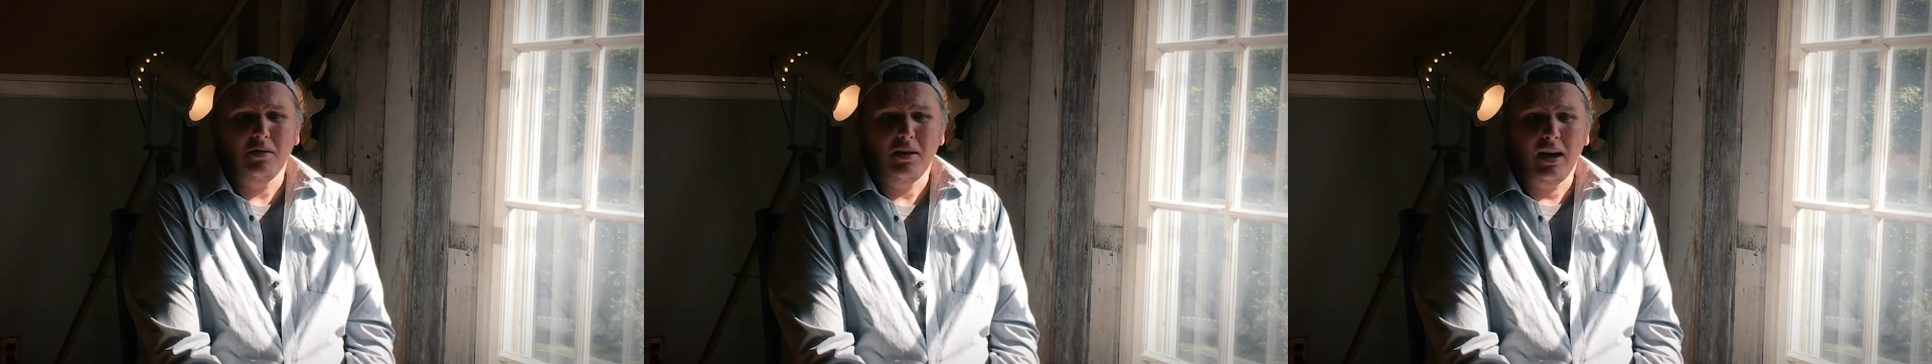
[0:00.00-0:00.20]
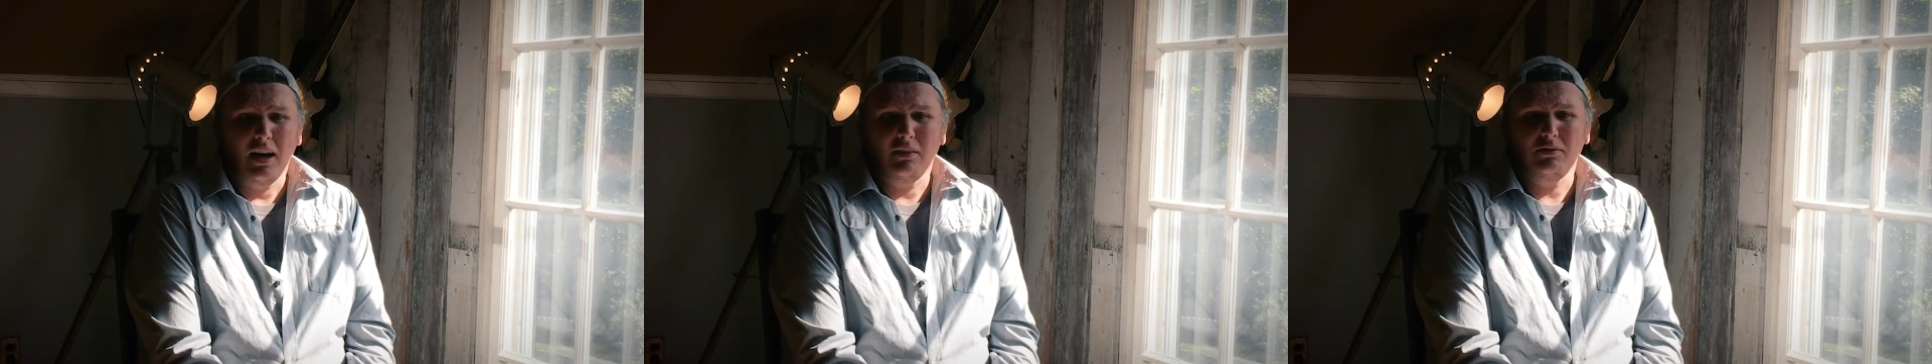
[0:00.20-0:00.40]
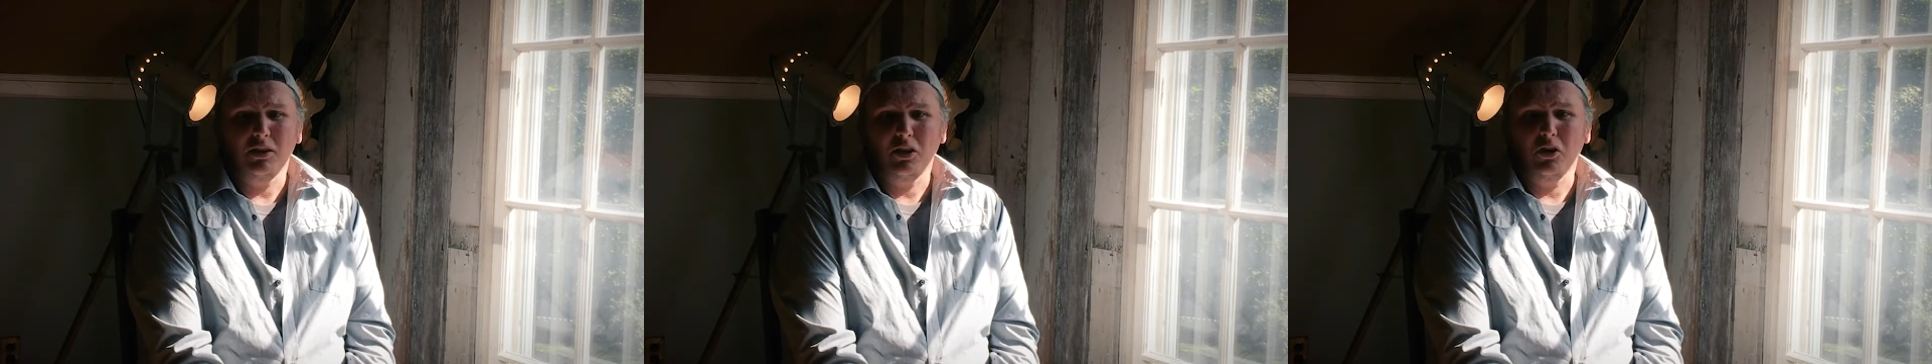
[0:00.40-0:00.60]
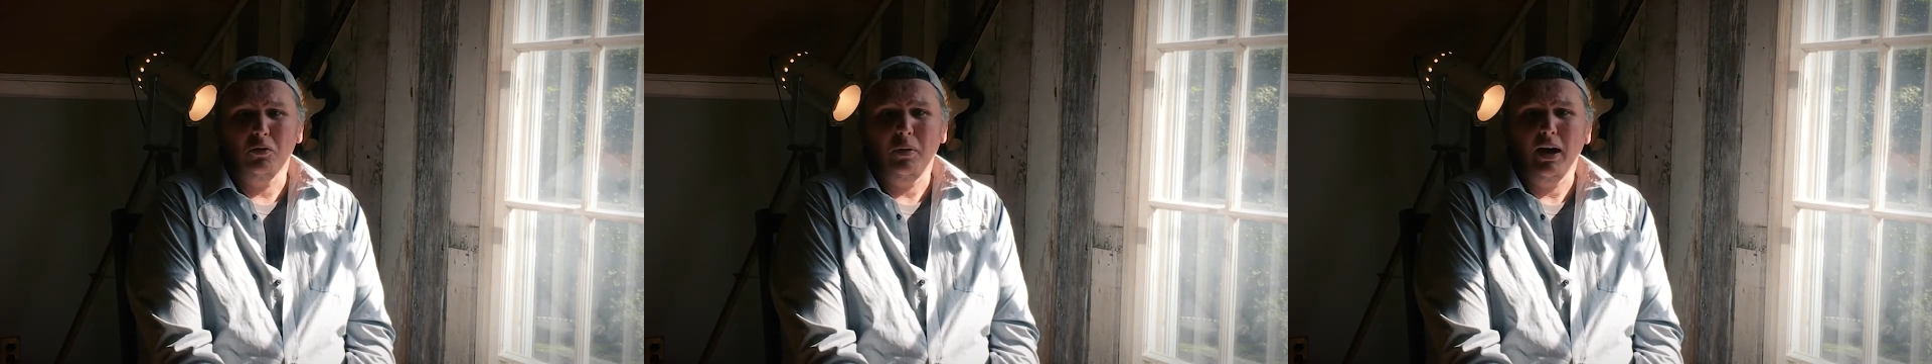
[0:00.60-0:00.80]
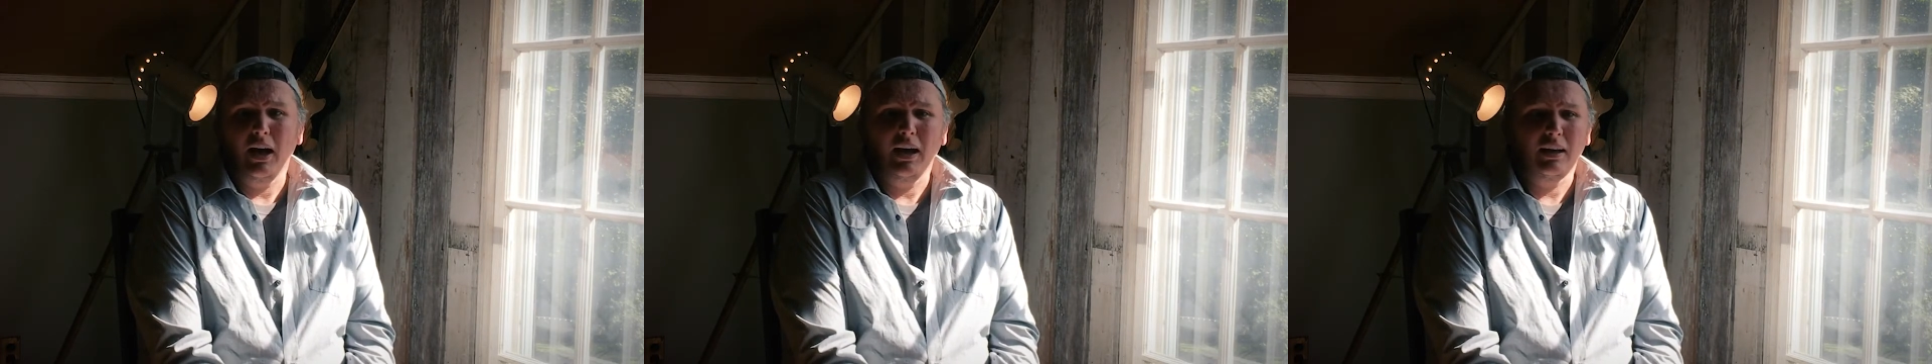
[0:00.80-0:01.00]
I have to go
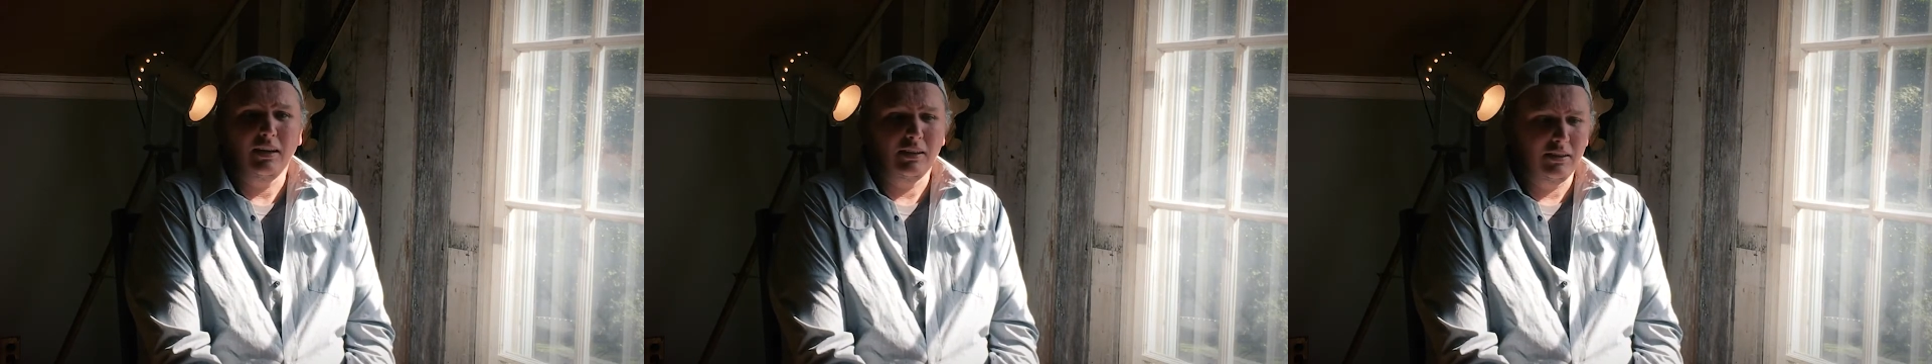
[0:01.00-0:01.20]
back